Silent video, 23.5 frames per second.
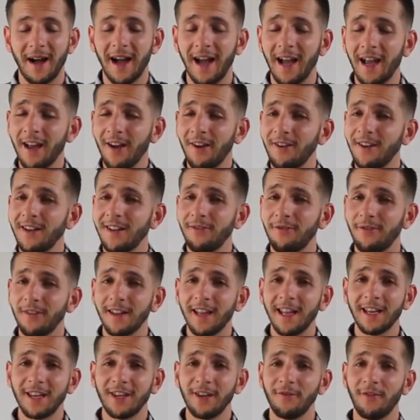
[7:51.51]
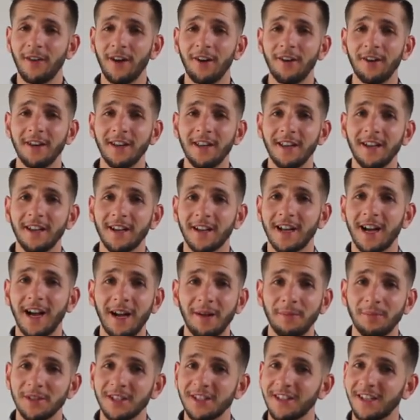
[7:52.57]
I already feel like you've already
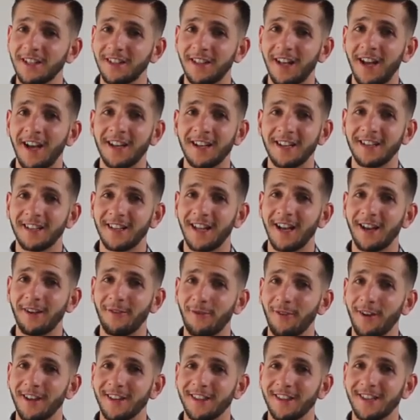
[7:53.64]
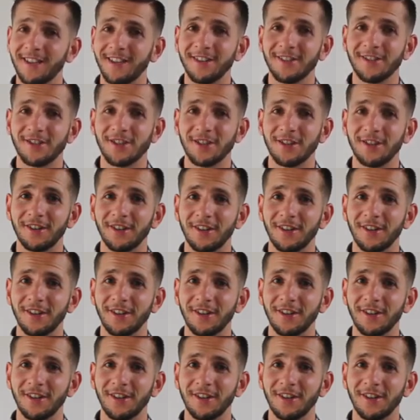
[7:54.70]
accomplished a lot in life right there, Jill.